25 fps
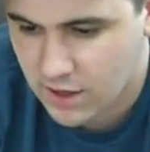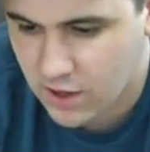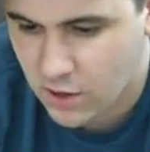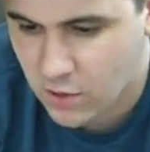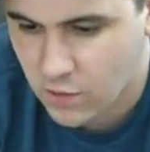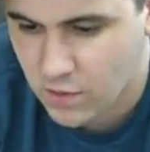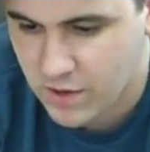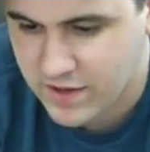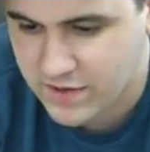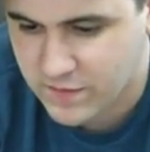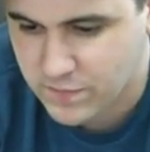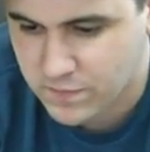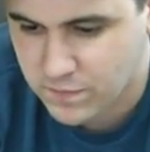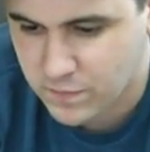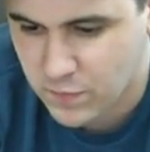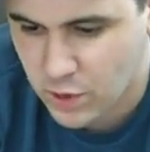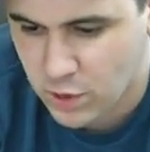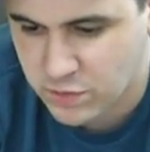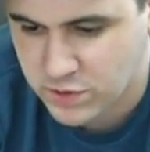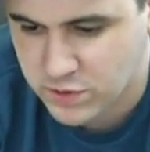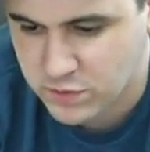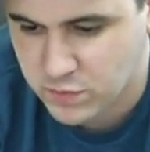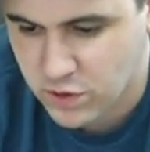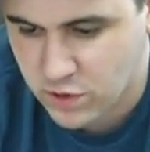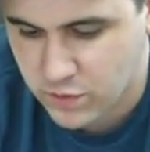Always,
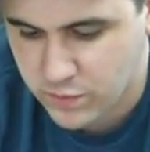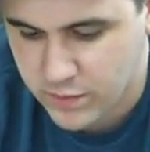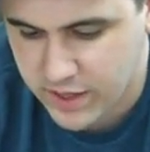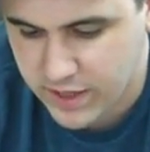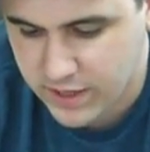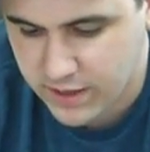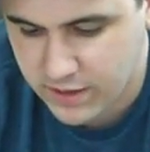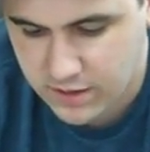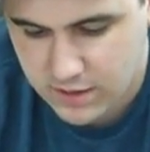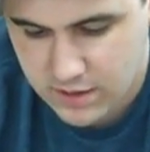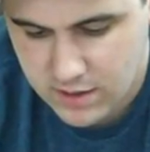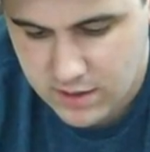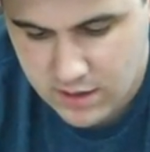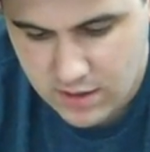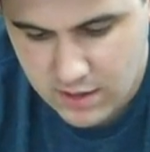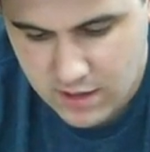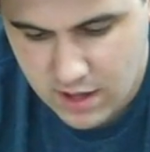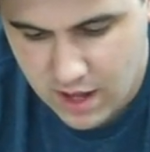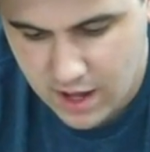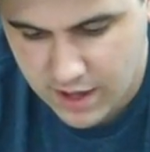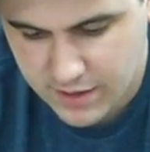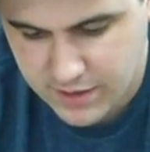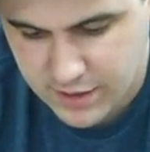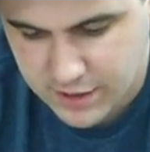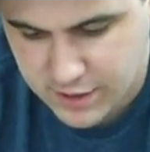always will be.
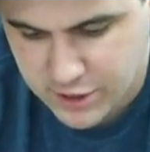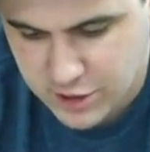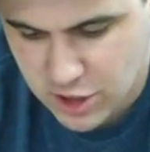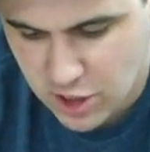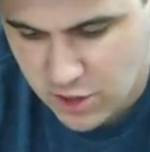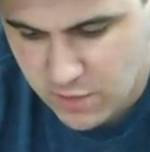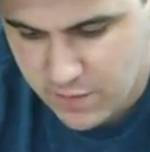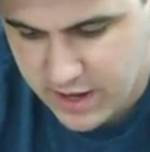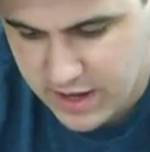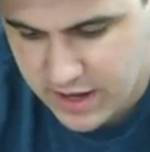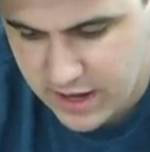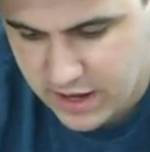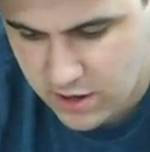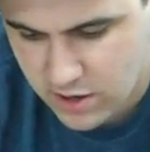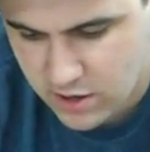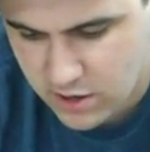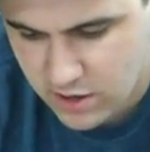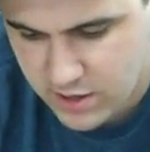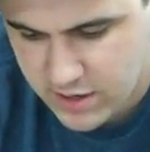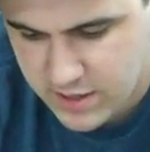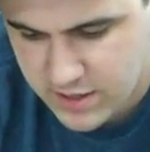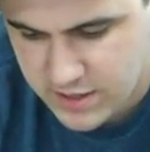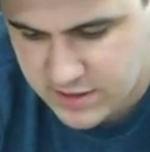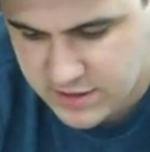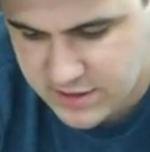Uh, the exterminator
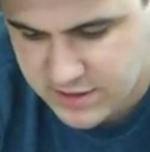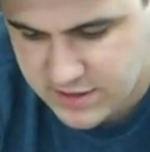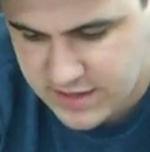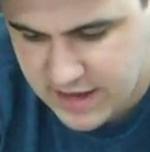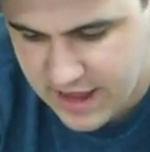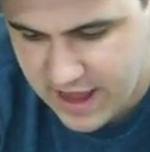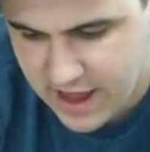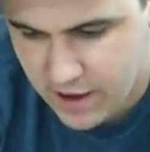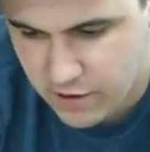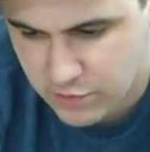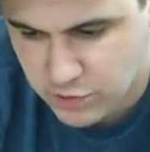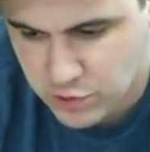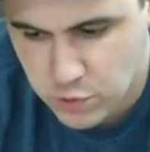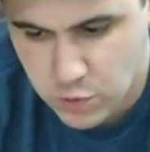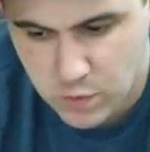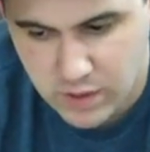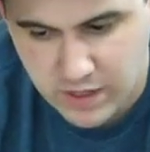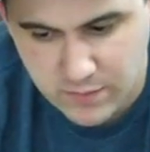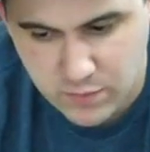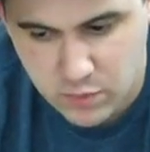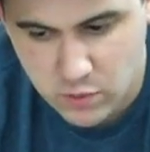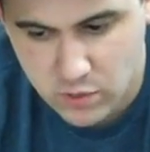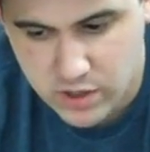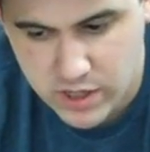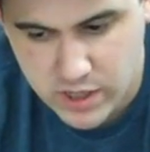is down
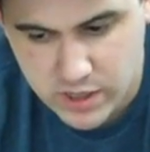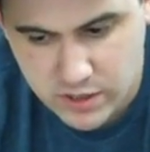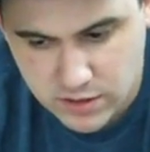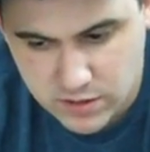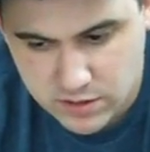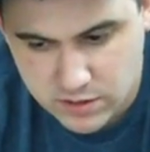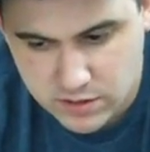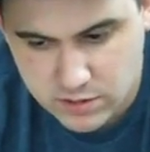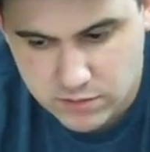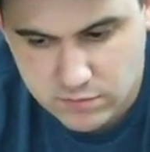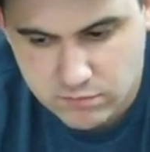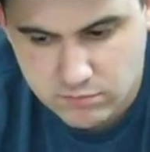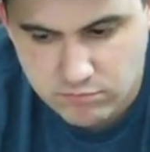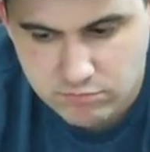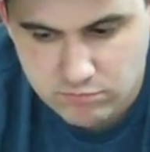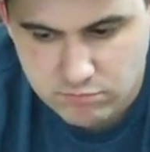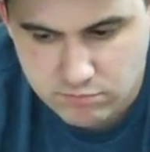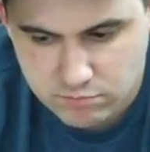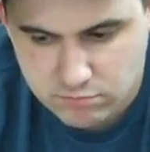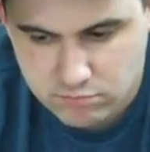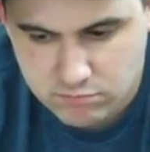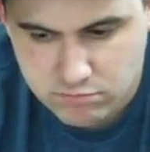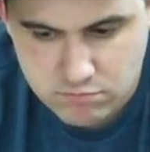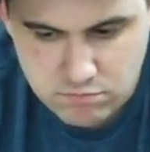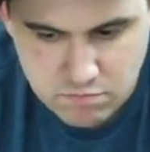20 points,
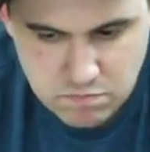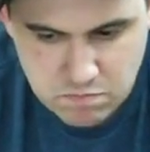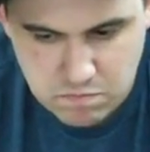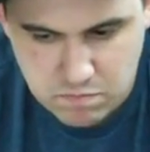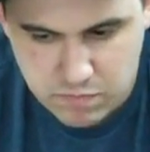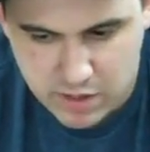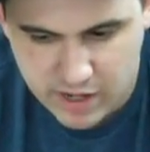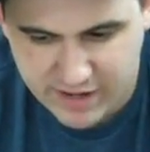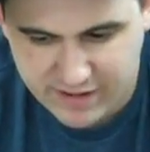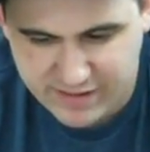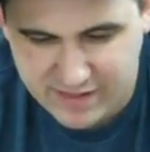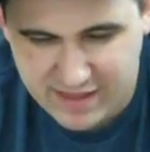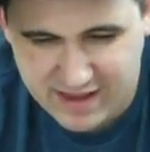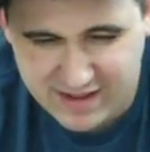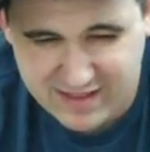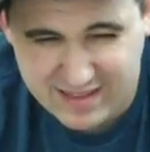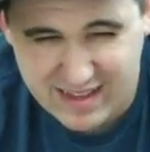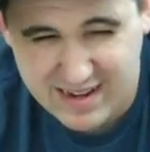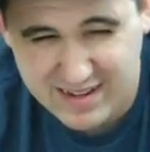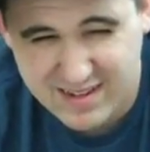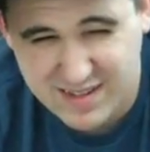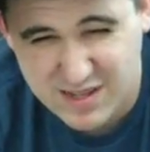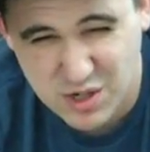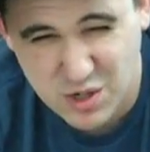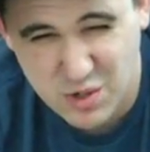but that,
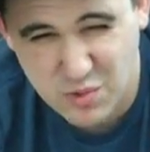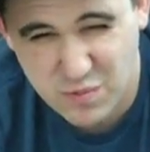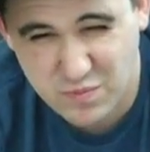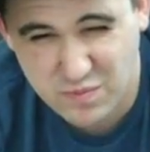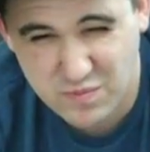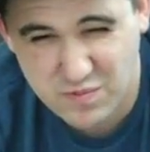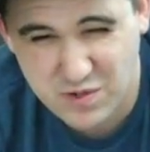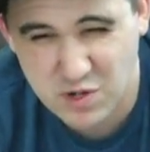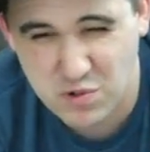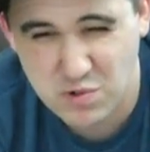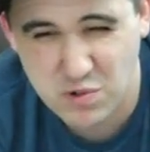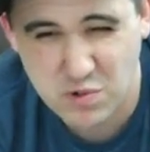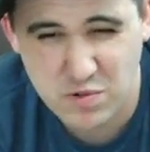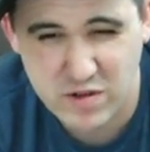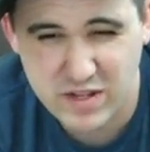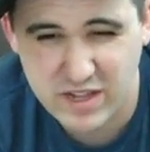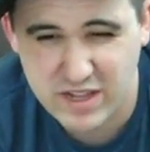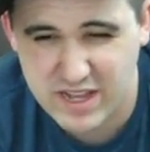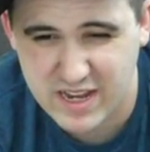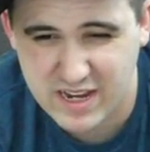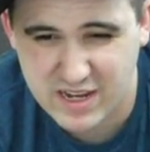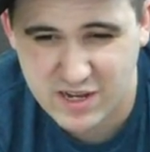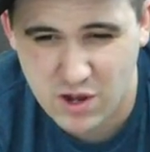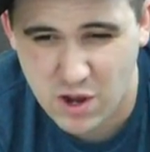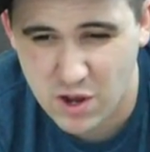that's the two twin
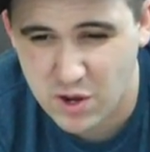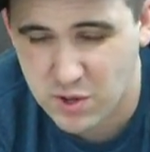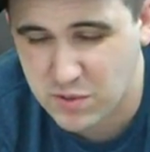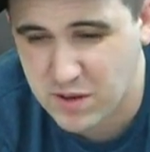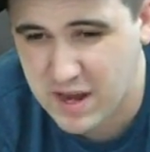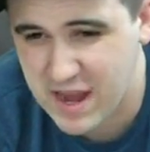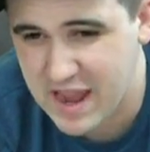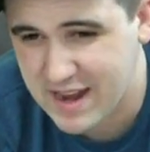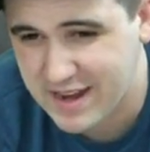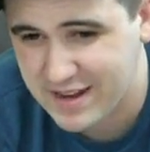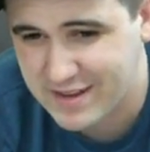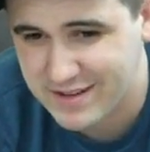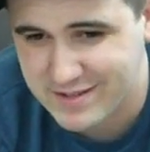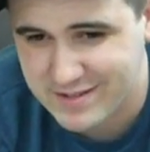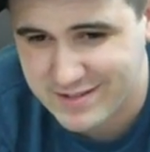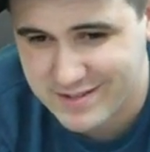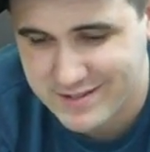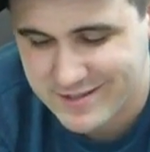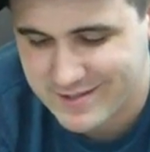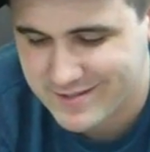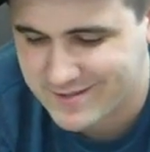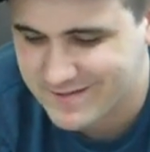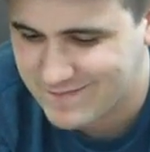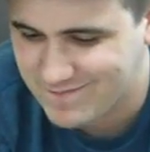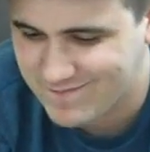linked
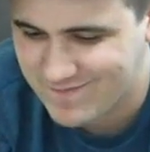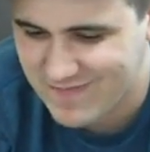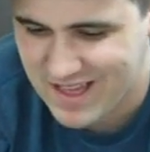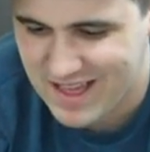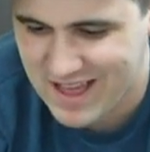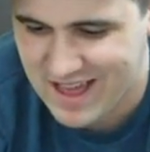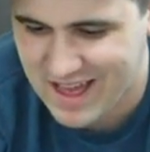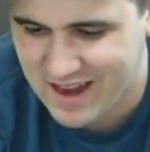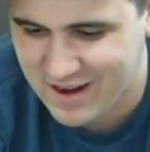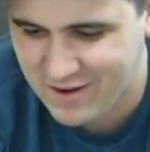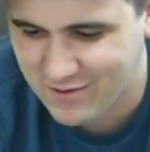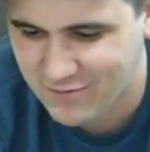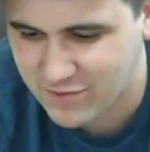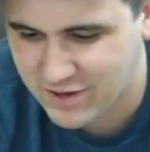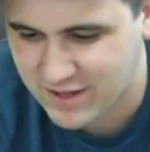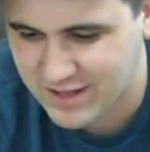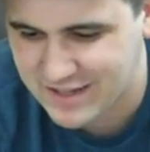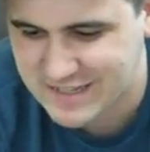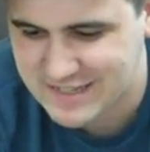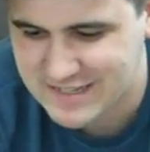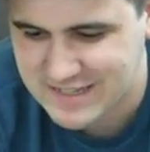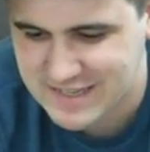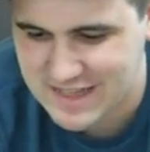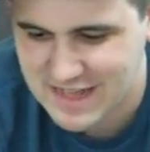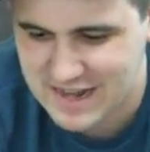autocannons I don't
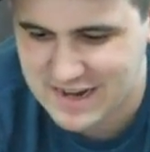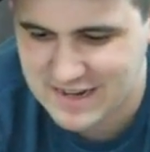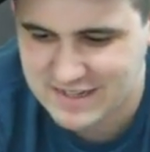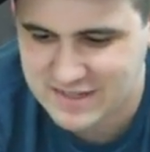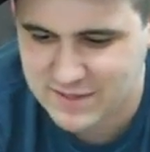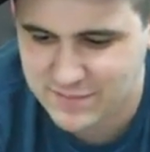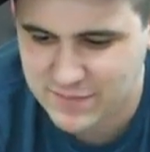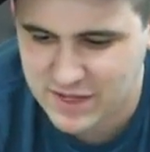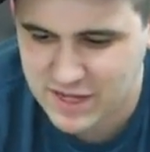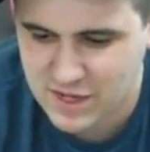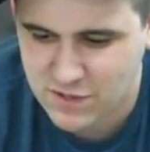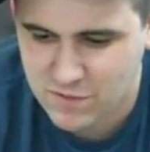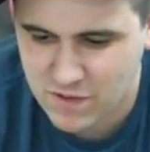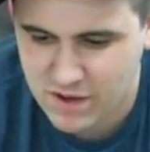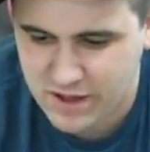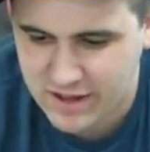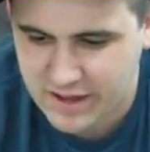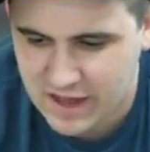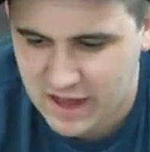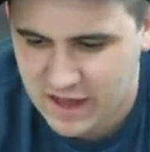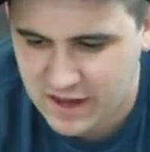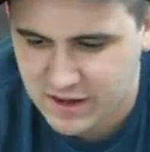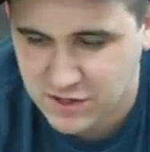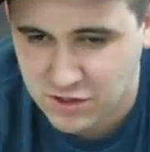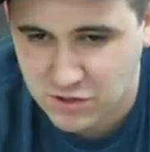really see that as something you
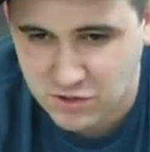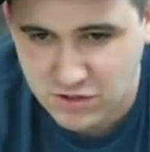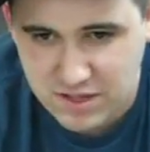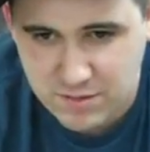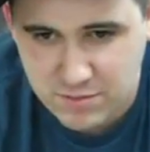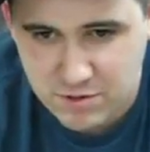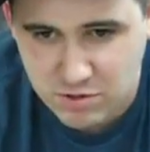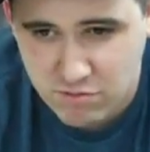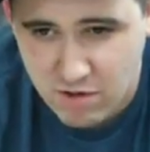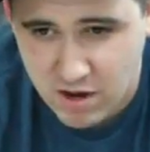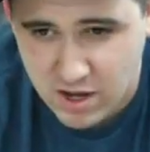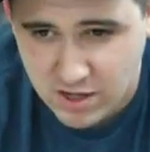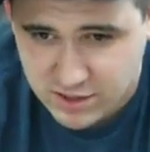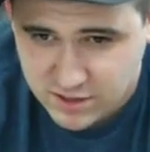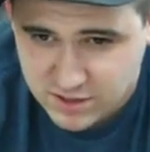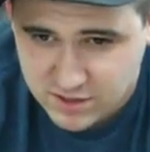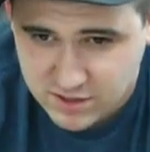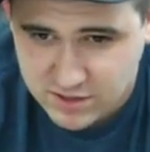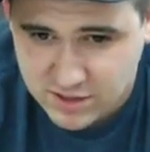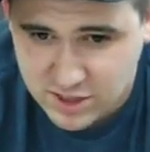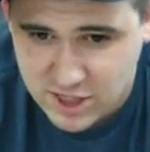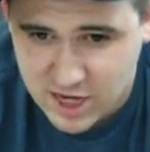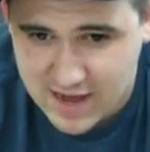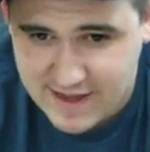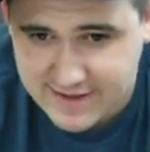want on your Leman
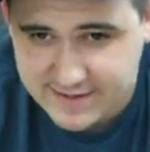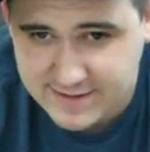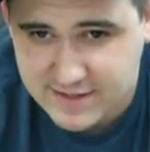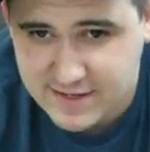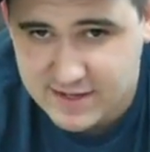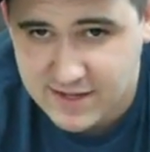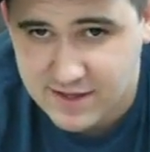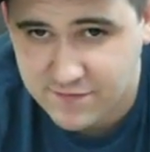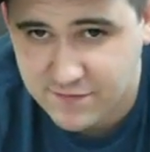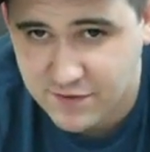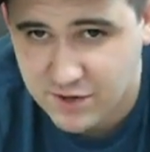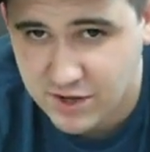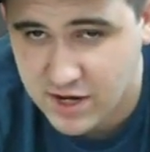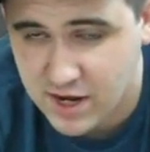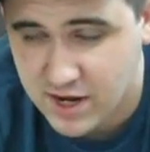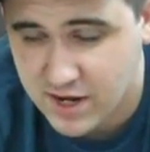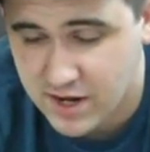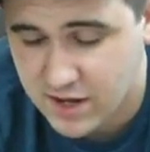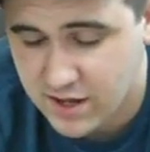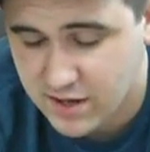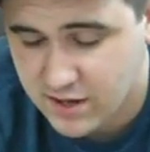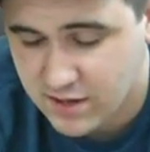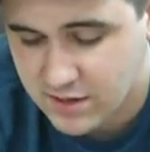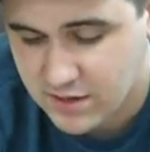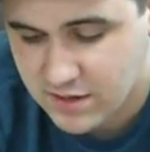Russ chassis if you're
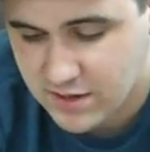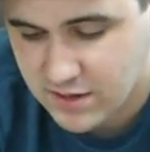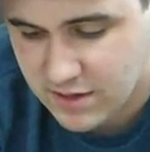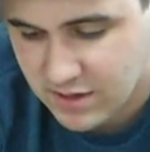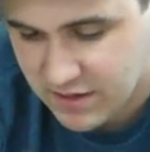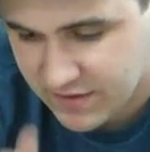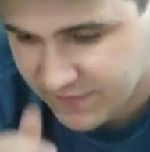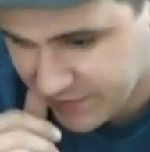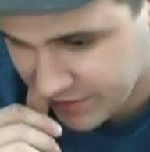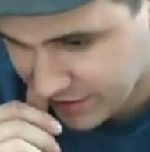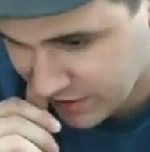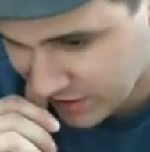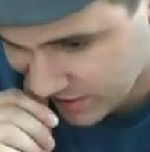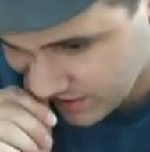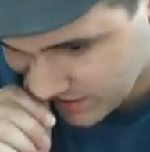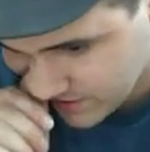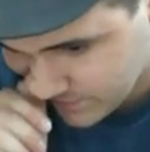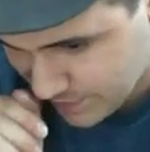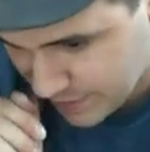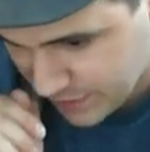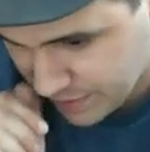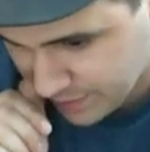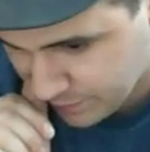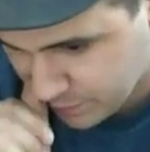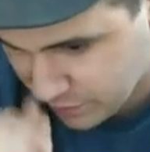gonna if you're gonna
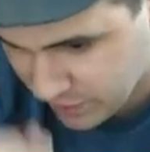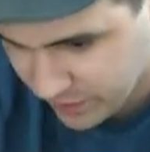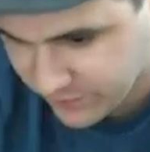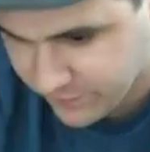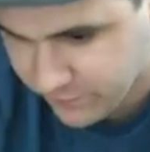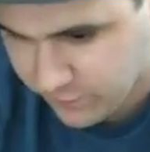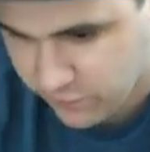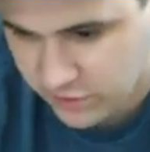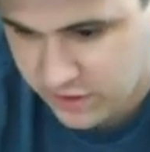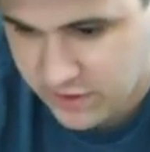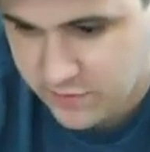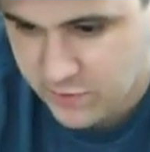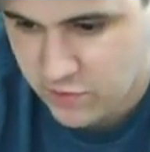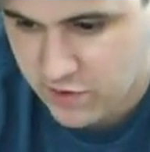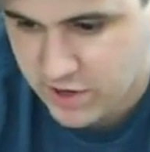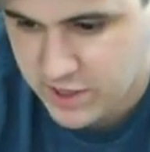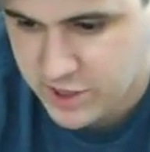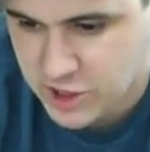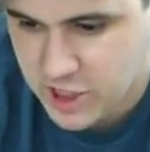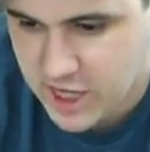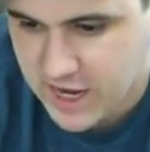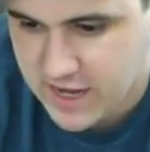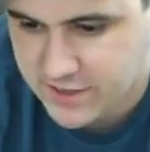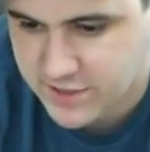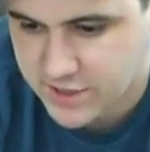spend the points for a Leman
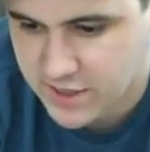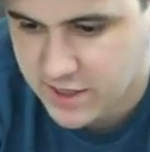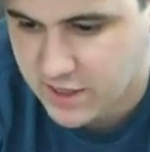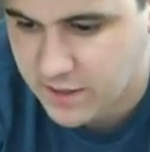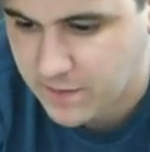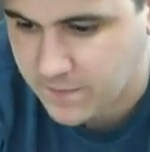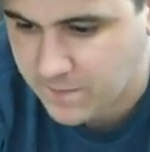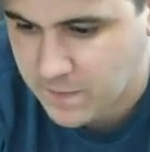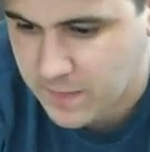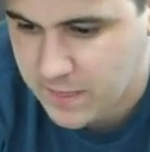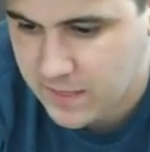Russ chassis.